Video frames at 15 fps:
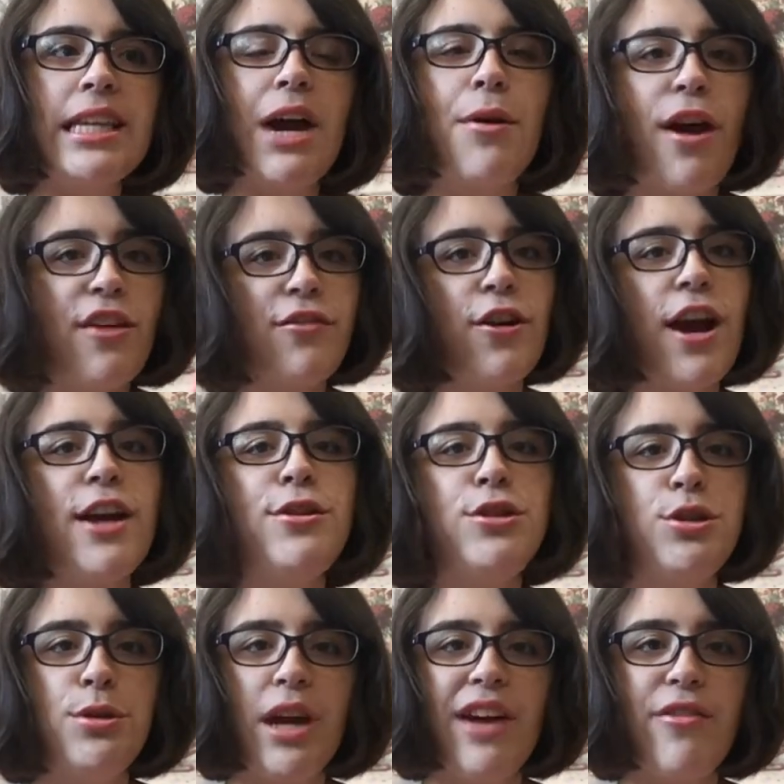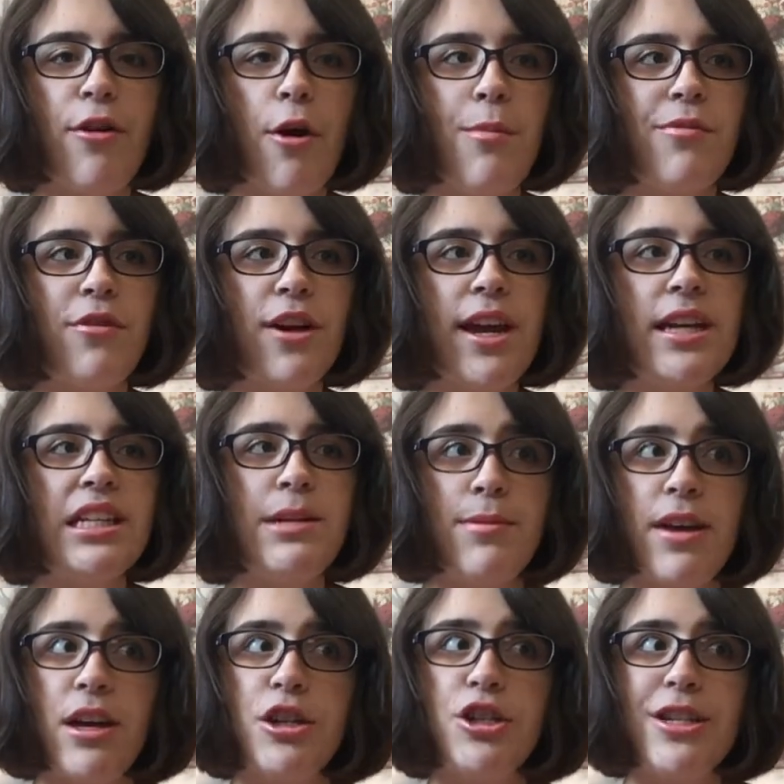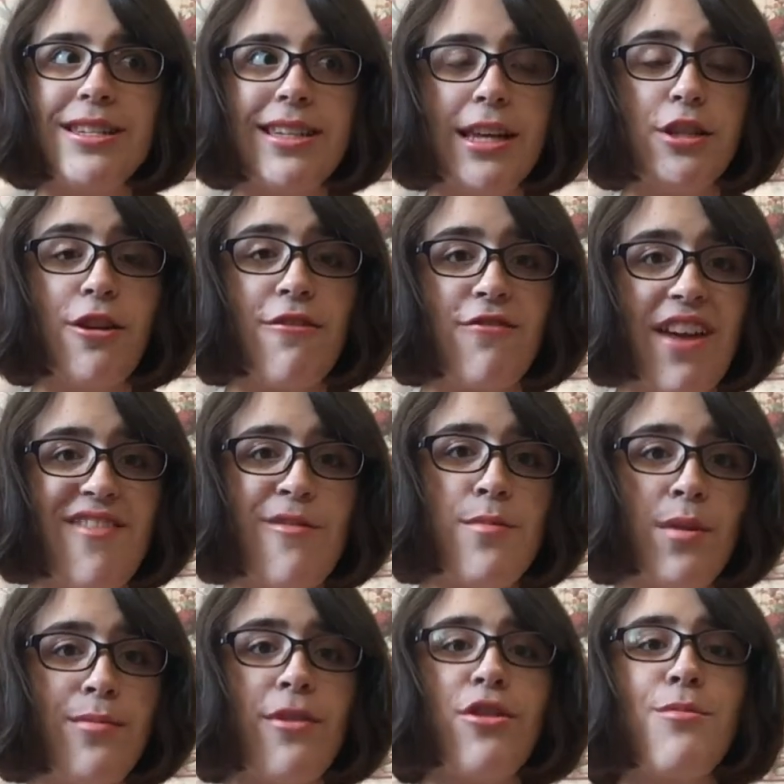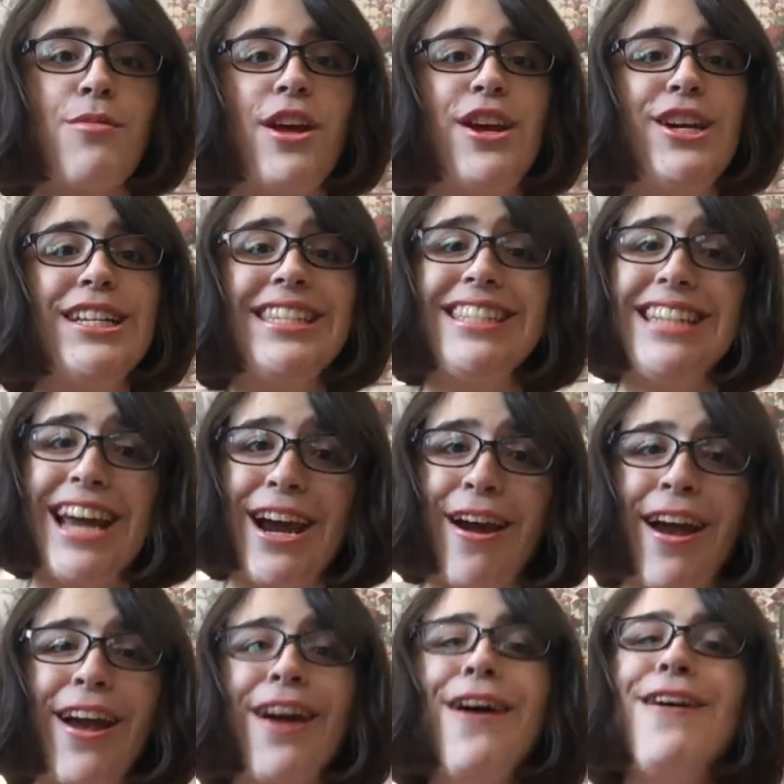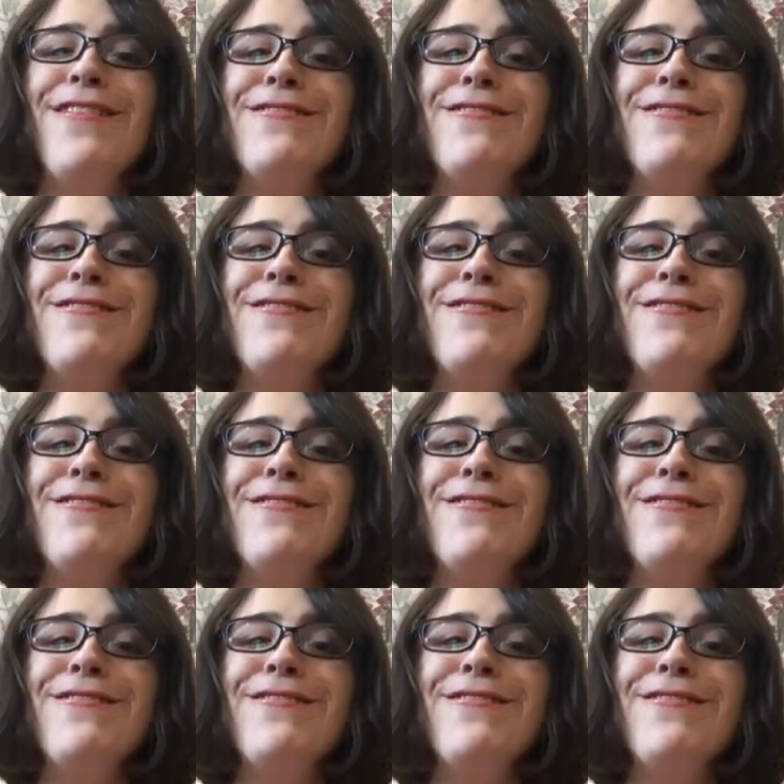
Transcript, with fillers: However, I do have hope for Haleigh because she says her favorite Big Brother player is Derrick,